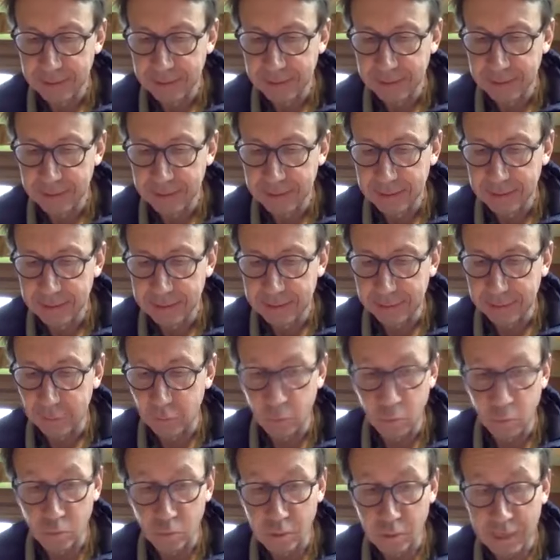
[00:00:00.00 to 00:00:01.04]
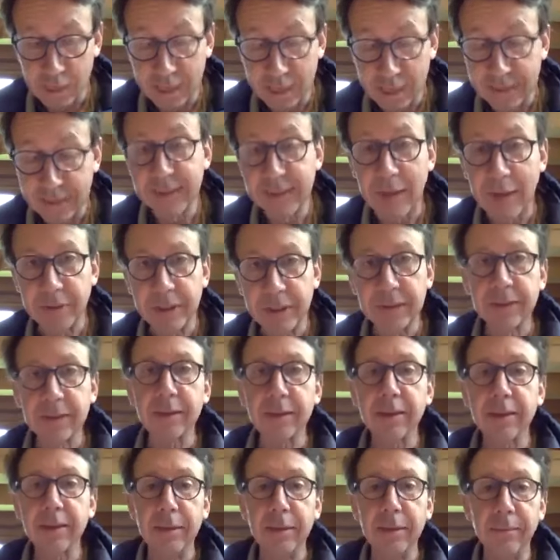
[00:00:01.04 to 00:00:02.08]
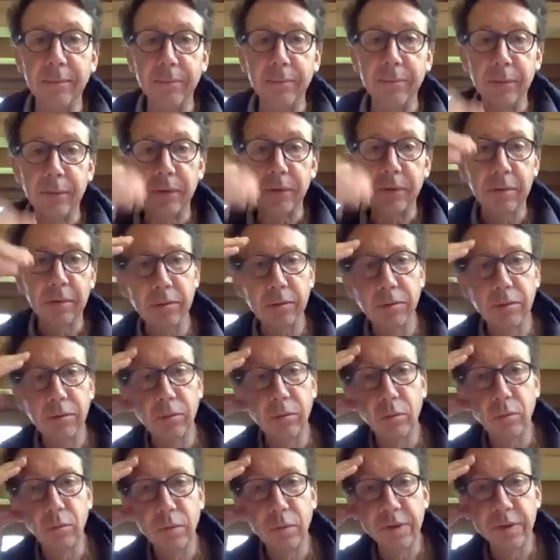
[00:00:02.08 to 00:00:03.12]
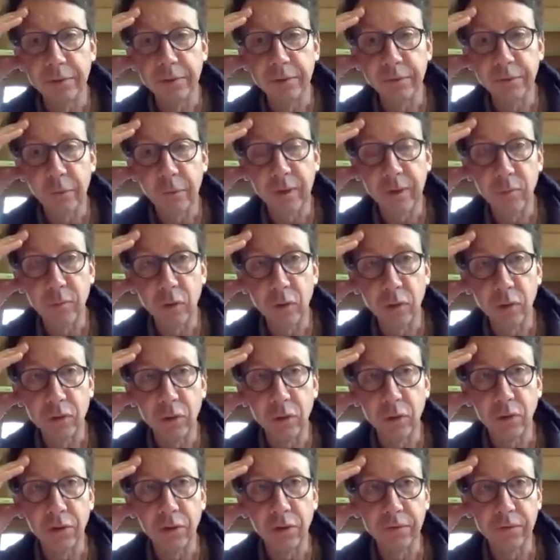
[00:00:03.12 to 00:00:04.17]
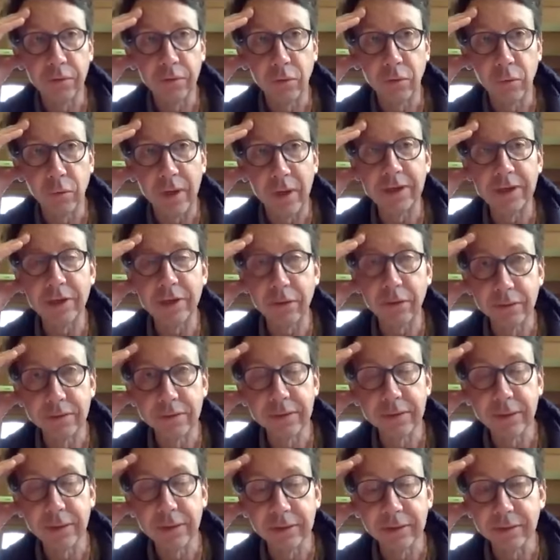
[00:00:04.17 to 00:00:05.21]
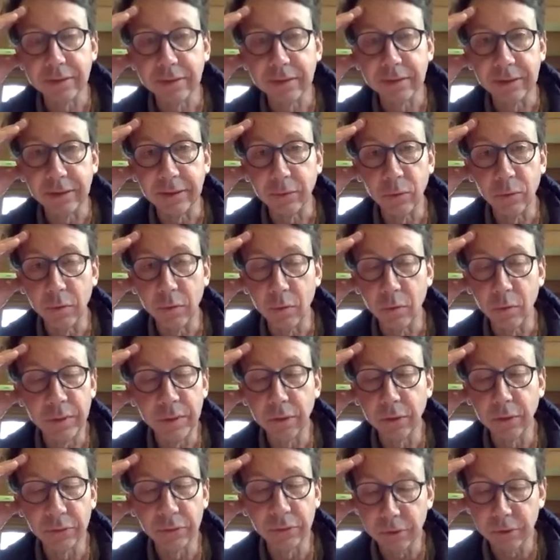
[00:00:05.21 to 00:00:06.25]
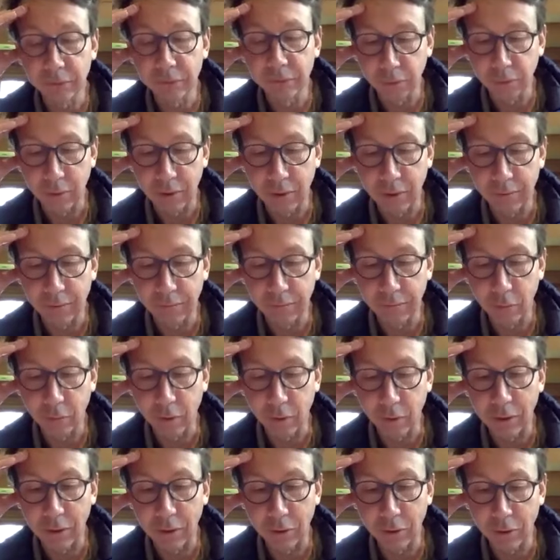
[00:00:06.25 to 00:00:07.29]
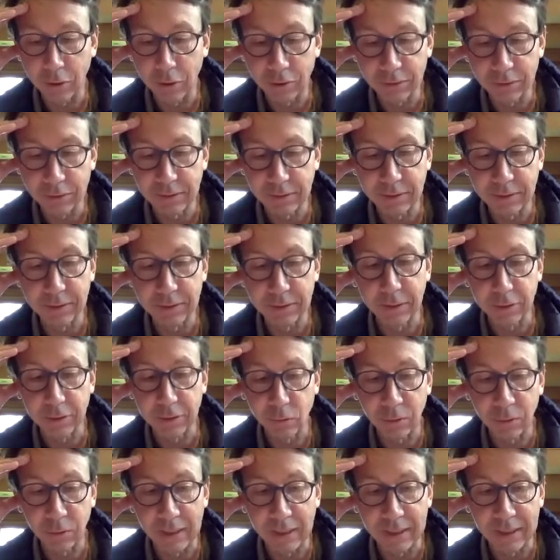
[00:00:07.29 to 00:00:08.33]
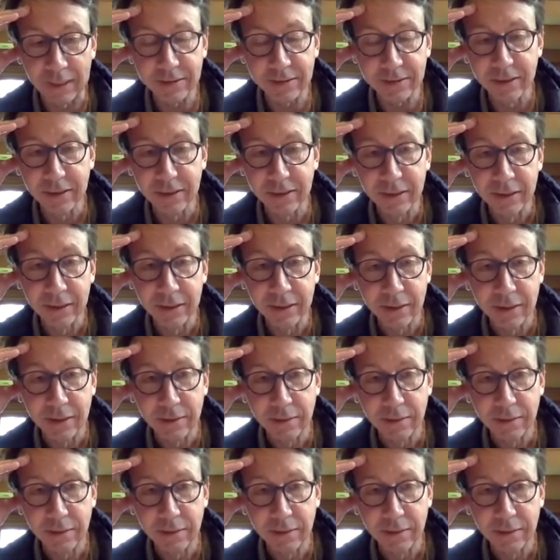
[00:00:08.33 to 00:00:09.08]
Uh, and it's happening um, within a framework of radical uncertainty. We, we, don't know for how long this is going to last.